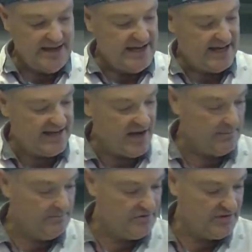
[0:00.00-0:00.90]
It
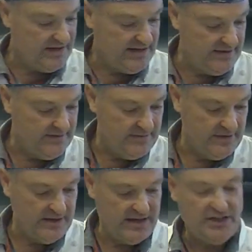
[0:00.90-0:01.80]
comes
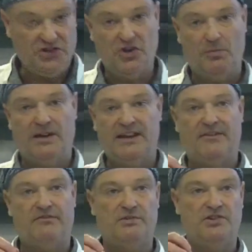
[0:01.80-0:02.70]
in a tube like
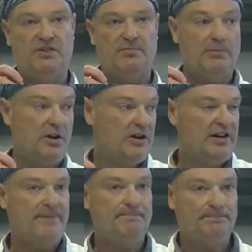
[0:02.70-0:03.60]
that from the
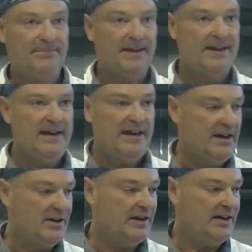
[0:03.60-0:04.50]
supermarket.
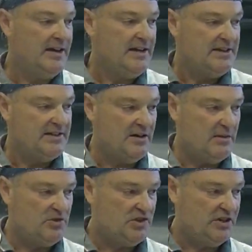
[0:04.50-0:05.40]
Okay,
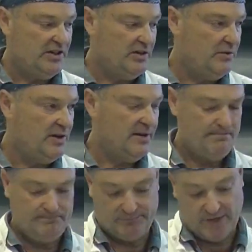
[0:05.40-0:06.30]
so I'm just going to
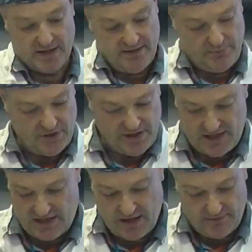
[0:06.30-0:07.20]
put a
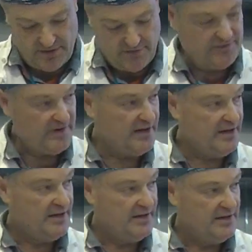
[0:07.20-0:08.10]
couple of
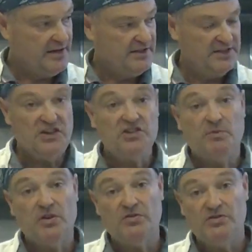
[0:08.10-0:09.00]

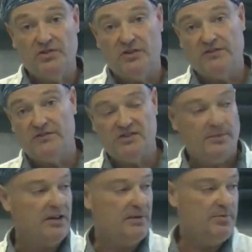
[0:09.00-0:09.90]
teaspoons of
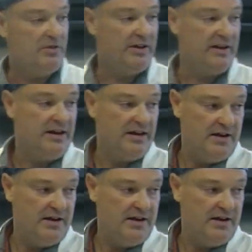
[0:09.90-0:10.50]
tomato puree in.